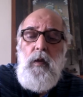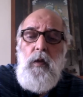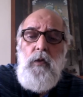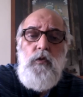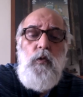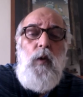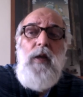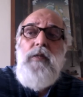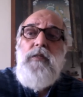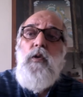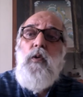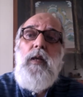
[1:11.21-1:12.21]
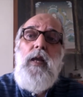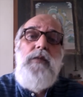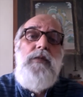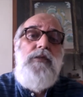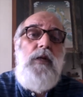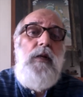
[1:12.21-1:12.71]
So why is
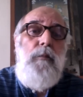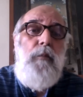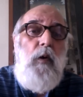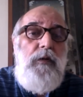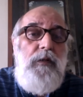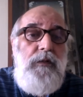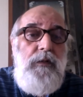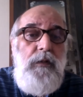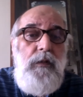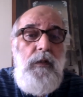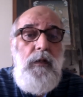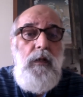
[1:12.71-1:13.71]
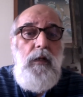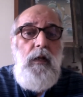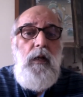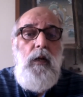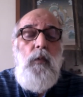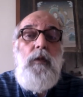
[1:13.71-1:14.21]
localization important?
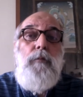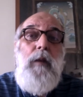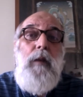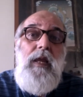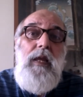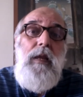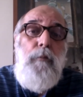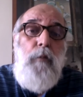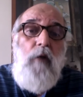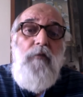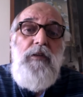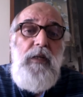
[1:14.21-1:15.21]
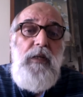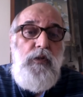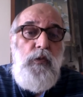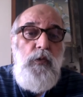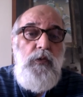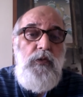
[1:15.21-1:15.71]
With plaguing poverty
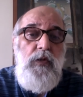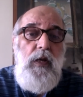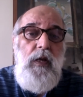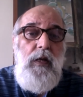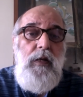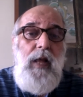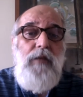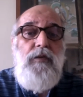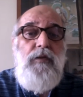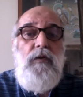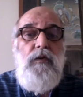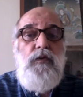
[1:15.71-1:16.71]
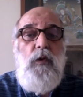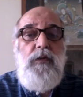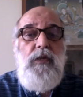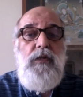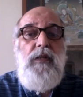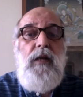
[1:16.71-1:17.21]
issues, natural
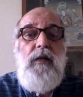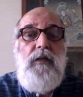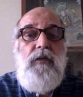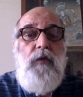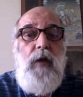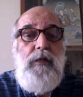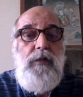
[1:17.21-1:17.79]
resources under threat,